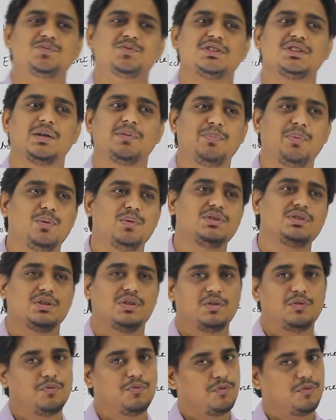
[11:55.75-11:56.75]
Suppose,
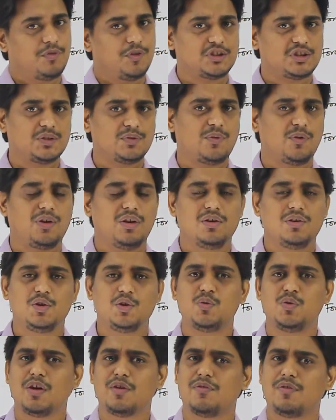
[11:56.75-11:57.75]
first of all,
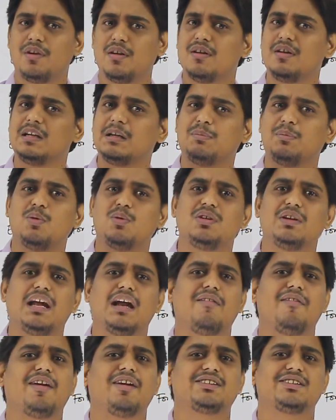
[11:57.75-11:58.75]
you would have learned about
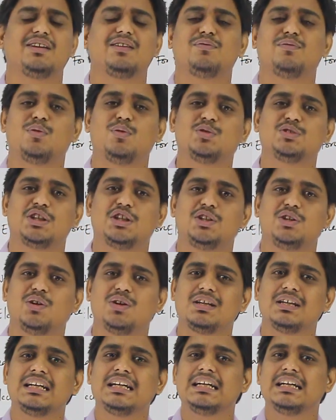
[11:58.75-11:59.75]
gravitational force in
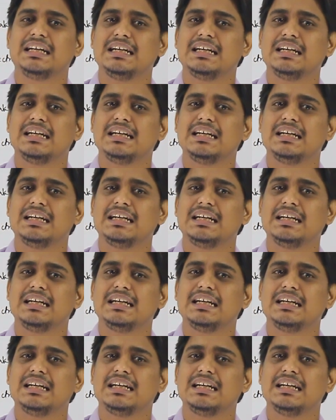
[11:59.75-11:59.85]
your